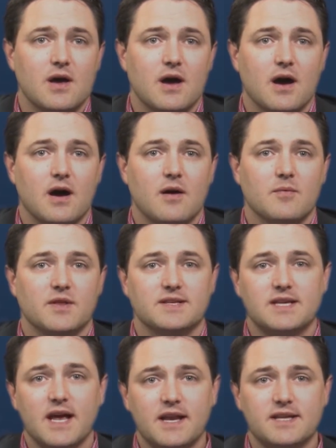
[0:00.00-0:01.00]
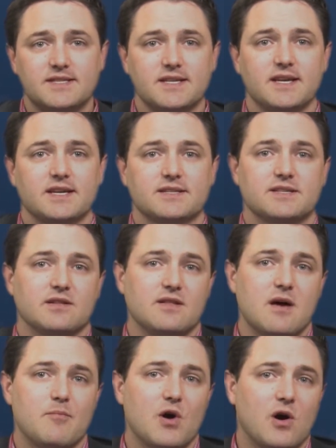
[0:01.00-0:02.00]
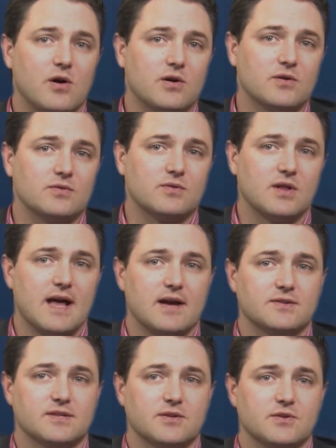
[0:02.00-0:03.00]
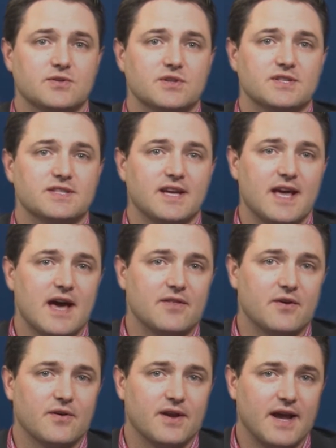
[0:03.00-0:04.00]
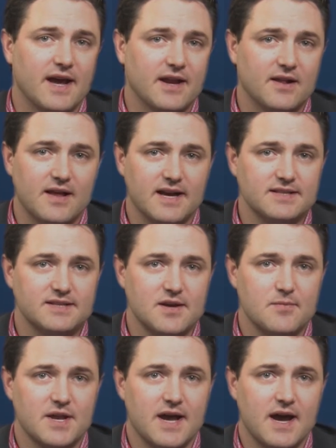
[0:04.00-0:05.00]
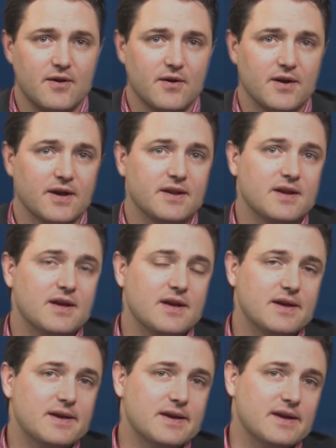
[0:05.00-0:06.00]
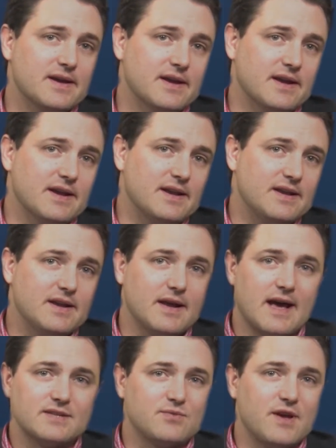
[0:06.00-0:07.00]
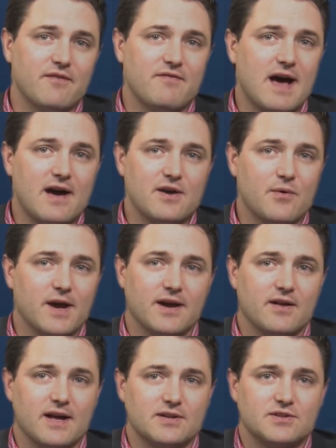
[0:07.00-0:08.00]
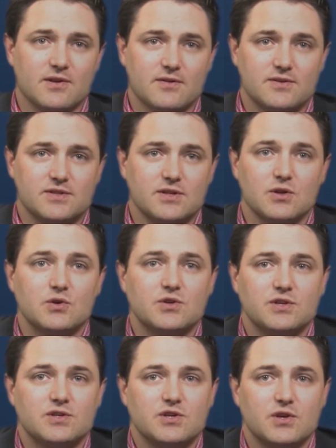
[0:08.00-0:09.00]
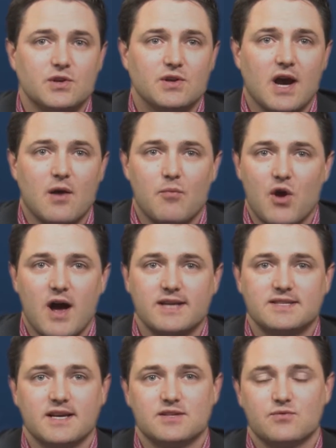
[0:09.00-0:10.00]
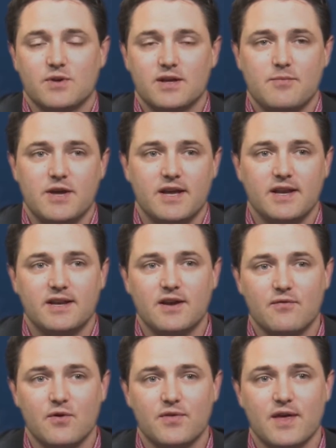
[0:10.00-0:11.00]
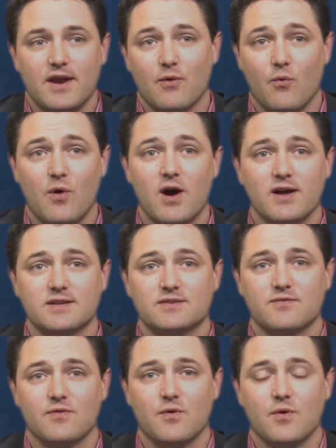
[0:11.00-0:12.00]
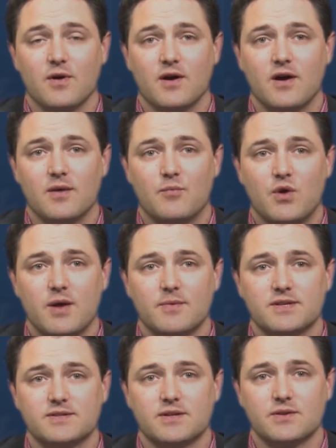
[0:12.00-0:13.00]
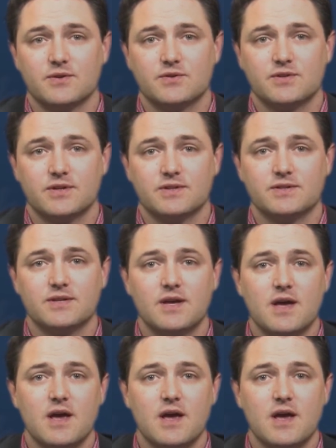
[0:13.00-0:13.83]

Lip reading: The tendency is to lump all cloud solutions together and analyze them in aggregate. As we evaluate cloud solutions, should our process really be any different than it was for on-premise solutions?